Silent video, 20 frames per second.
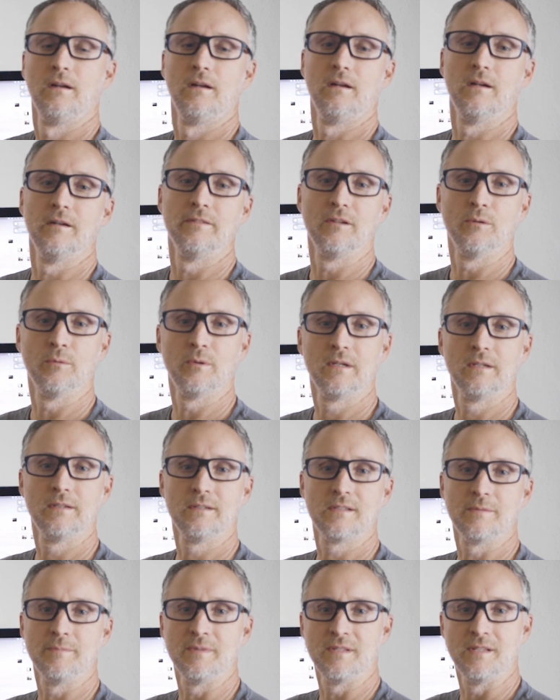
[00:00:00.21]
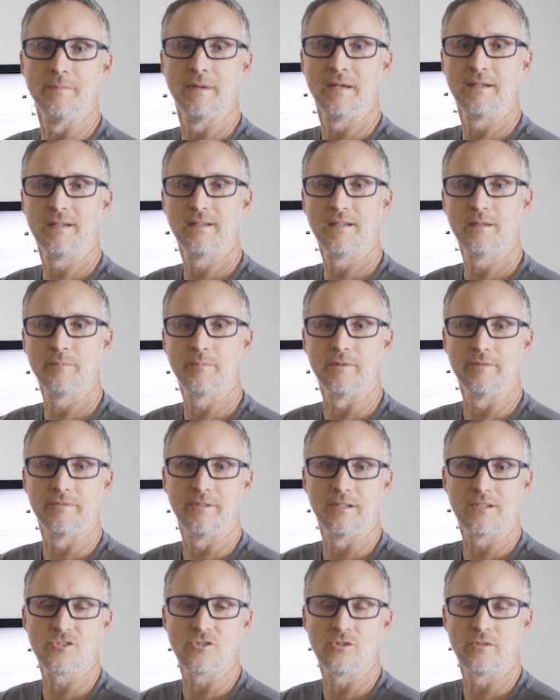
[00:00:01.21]
Hi everyone, Timothy Bennett here,
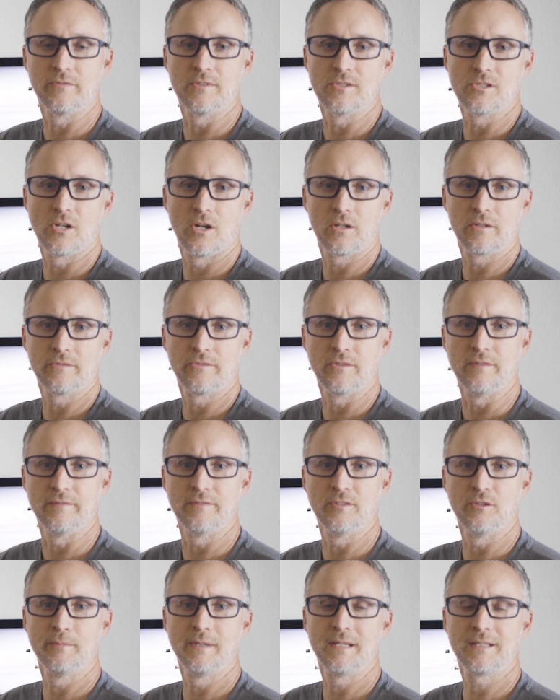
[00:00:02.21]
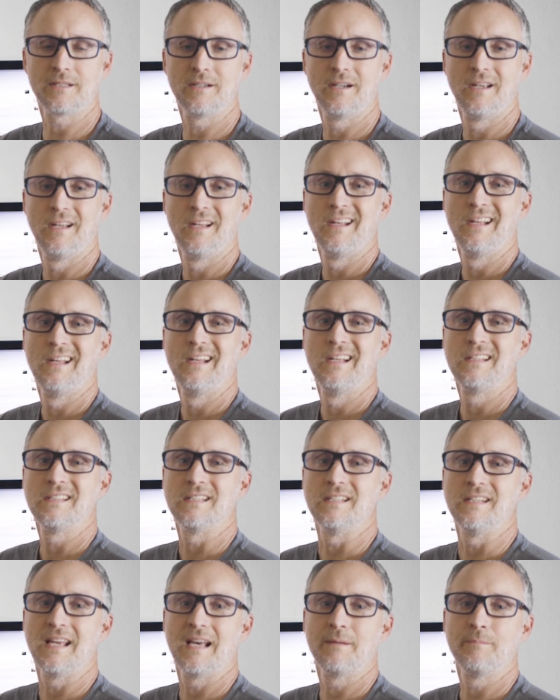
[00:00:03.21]
professional photographer and filmmaker.
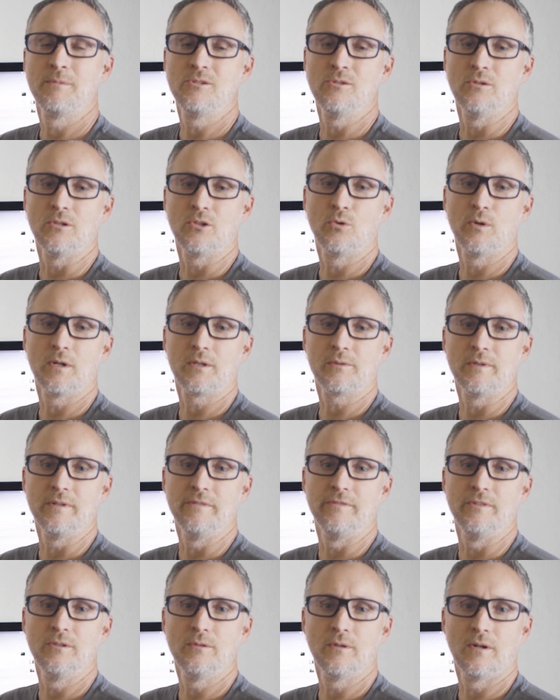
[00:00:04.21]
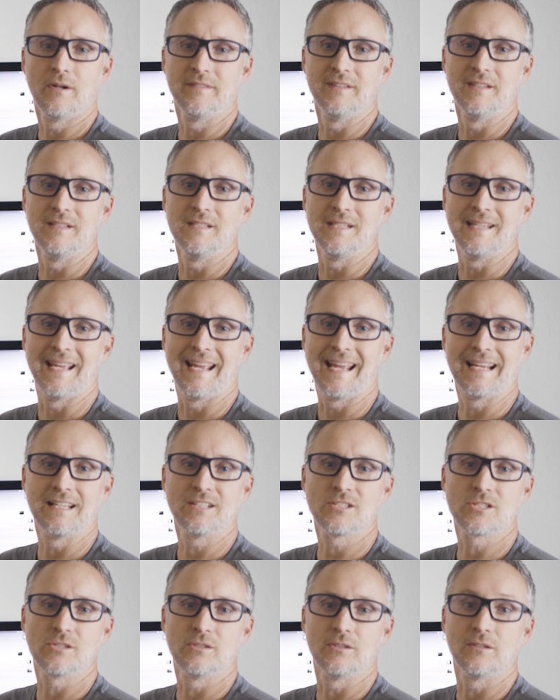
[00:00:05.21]
Today I'm going to do a quick review on the
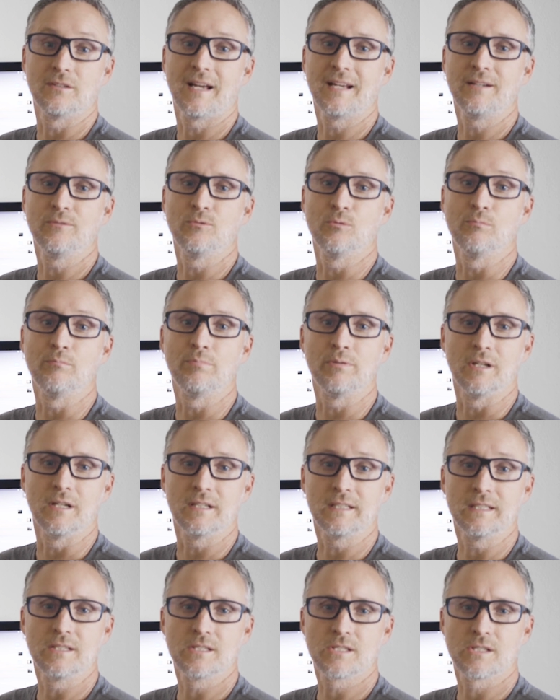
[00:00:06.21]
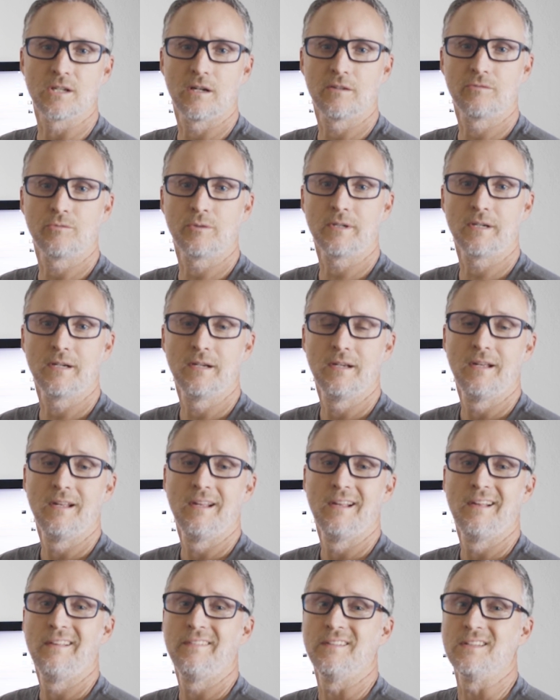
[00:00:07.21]
Dehancer Lightroom plugin software
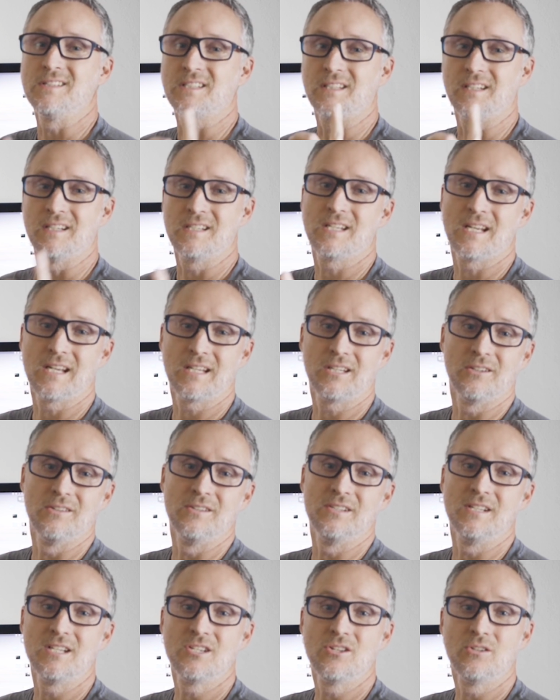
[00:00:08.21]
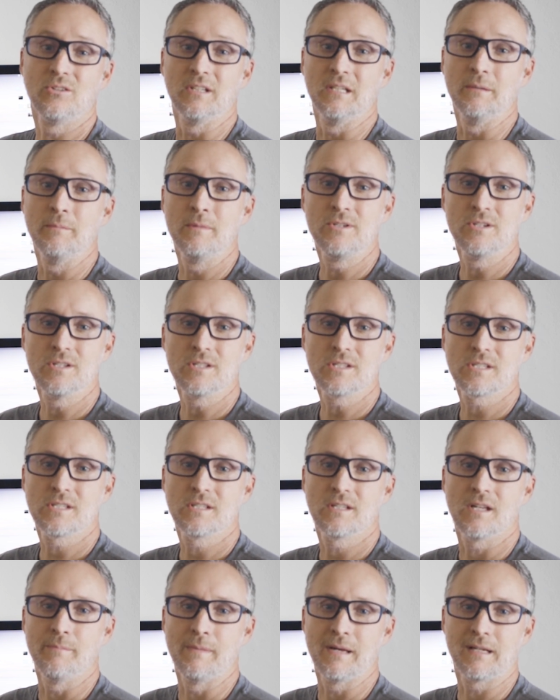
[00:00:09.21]
that's going to take your digital
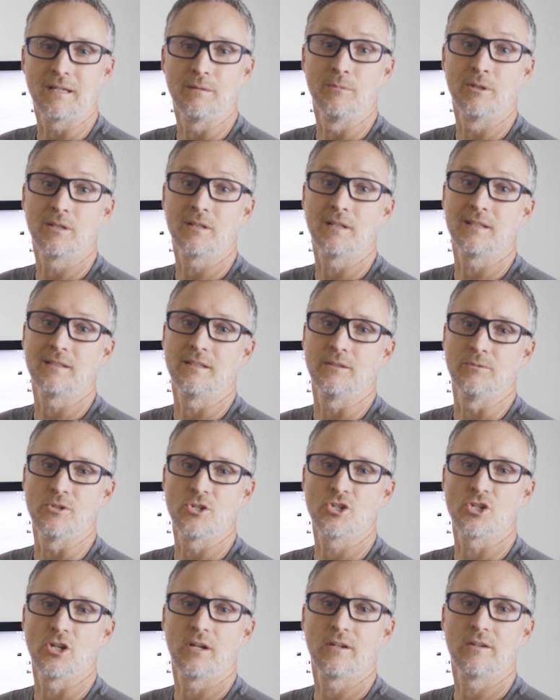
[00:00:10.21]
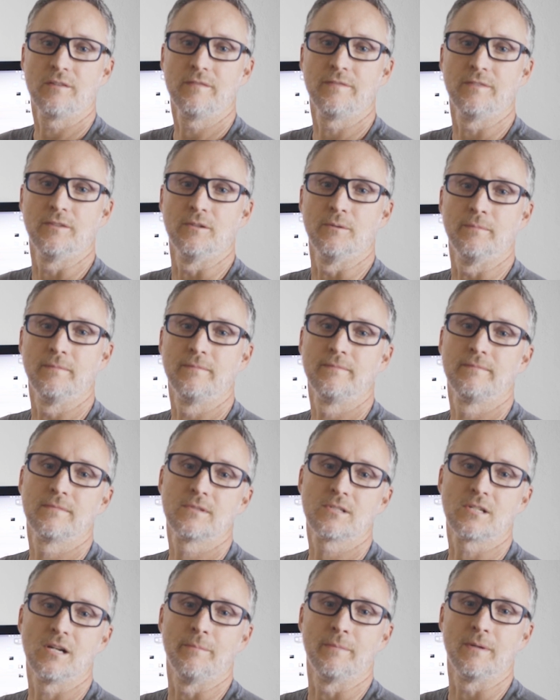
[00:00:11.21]
images and make them look like they were shot on film.
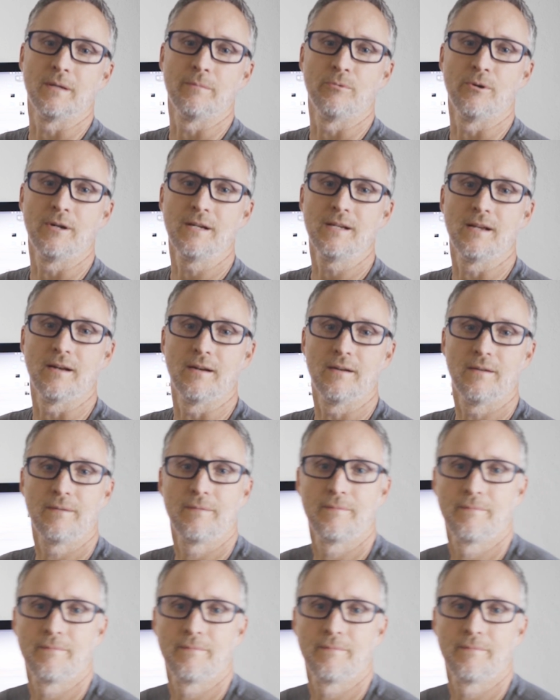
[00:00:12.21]
It's coming up right now.